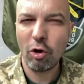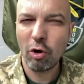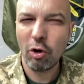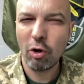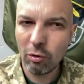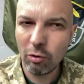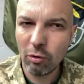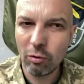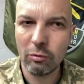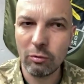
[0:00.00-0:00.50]

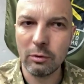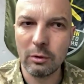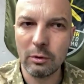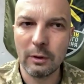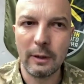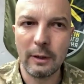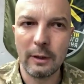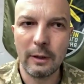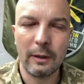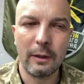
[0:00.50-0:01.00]
whole
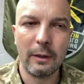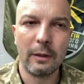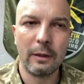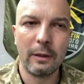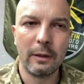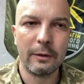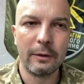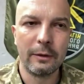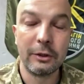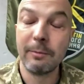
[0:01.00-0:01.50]

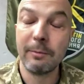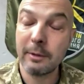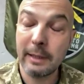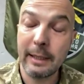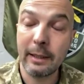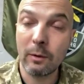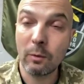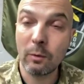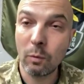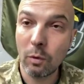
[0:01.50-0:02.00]
uh,
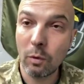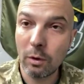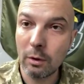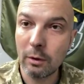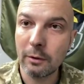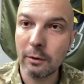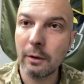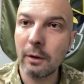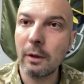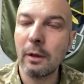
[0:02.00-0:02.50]
democratic
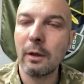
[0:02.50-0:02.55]
world